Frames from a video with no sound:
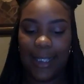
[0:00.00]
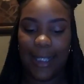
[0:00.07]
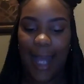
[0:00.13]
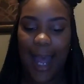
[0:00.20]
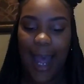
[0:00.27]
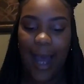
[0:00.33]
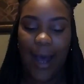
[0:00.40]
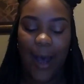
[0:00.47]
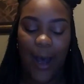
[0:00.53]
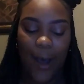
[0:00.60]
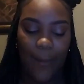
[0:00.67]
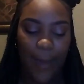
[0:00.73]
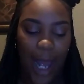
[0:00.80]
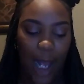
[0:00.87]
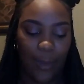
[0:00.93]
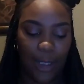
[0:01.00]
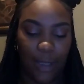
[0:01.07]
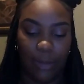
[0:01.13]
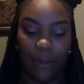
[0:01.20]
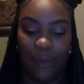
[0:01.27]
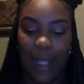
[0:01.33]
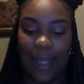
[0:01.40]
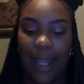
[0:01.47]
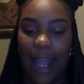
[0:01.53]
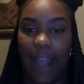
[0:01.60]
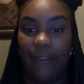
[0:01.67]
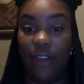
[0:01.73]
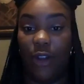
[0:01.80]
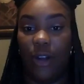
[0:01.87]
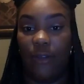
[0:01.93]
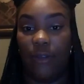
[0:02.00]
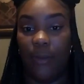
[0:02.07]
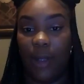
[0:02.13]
that helps to prevent the alveoli from